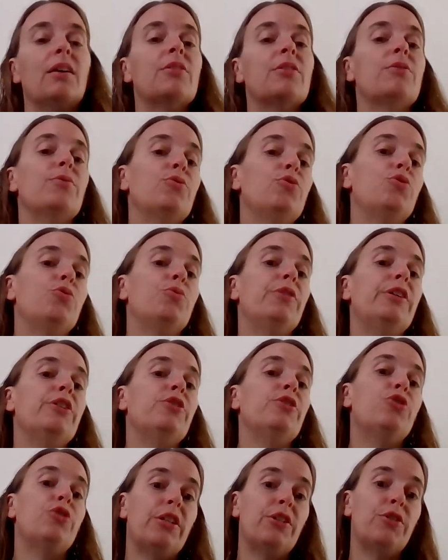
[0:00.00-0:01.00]
So enjoy
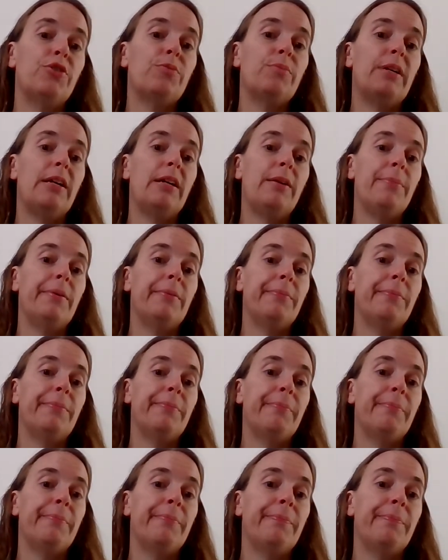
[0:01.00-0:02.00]
your treasure map
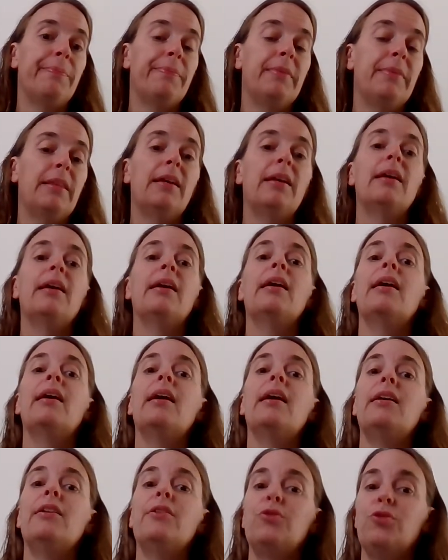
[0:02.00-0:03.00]

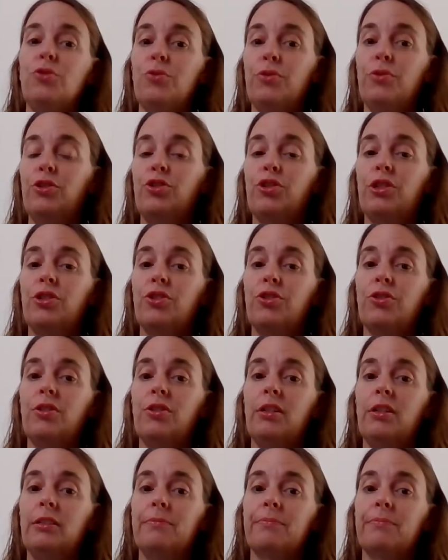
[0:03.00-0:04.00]
and enjoy your treasure
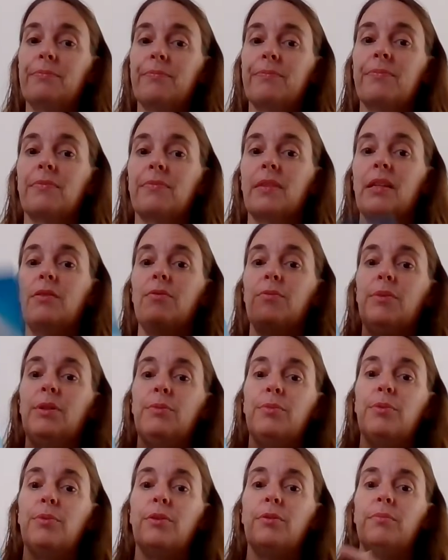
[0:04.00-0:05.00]
hunt. And
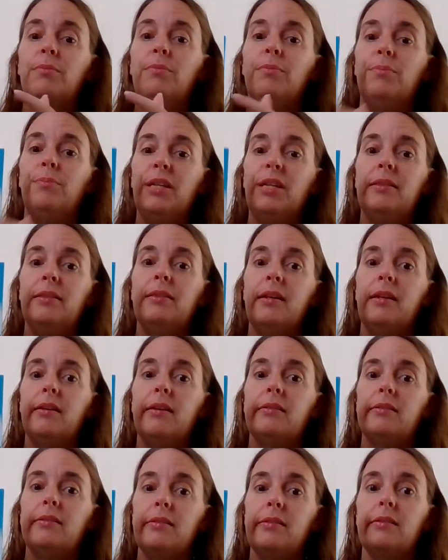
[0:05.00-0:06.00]
remember, Pete the
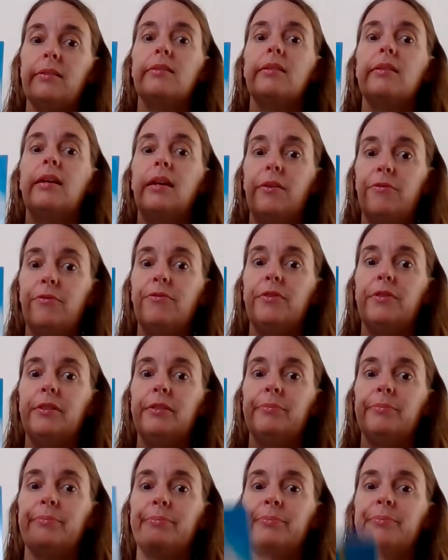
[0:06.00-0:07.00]
Cat says, have
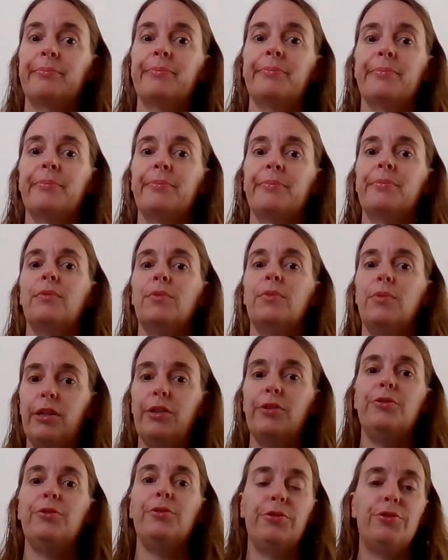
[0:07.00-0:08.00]
fun while
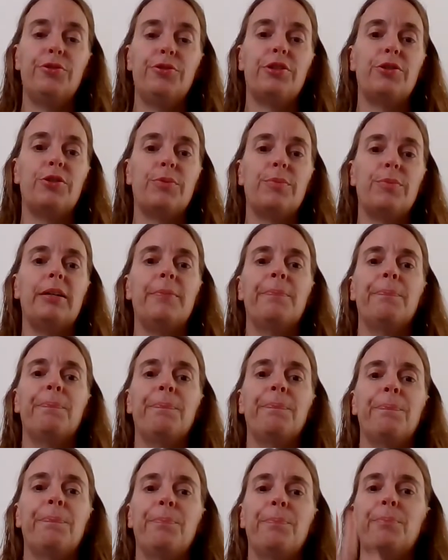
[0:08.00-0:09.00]
you're doing your treasure map.
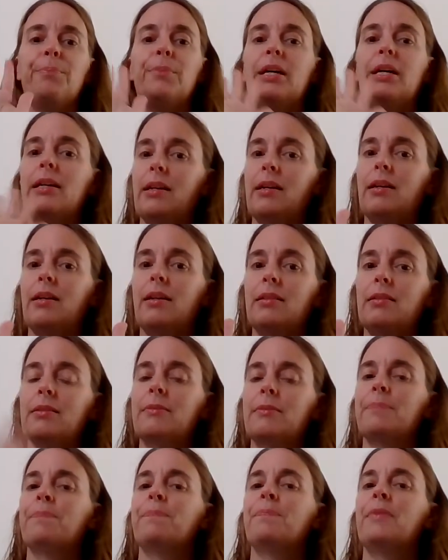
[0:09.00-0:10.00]
Bye,
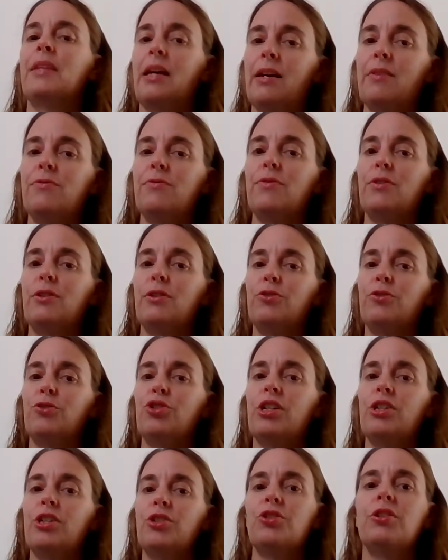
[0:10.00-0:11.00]
guys. Have fun on your
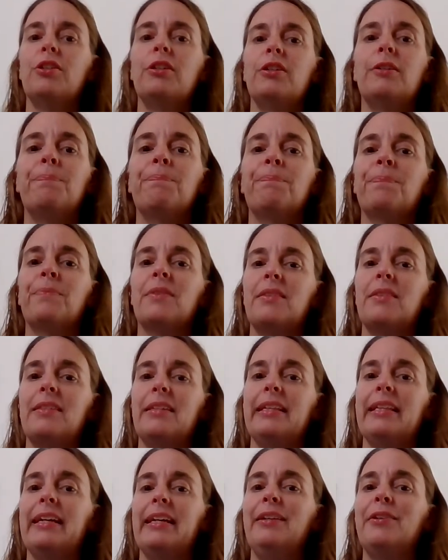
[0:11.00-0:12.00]
treasure hunt. See
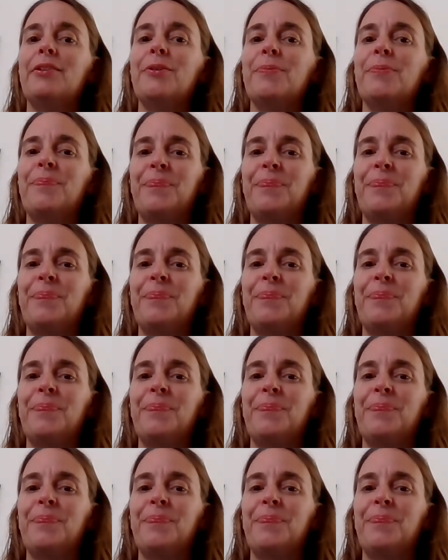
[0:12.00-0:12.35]
you later.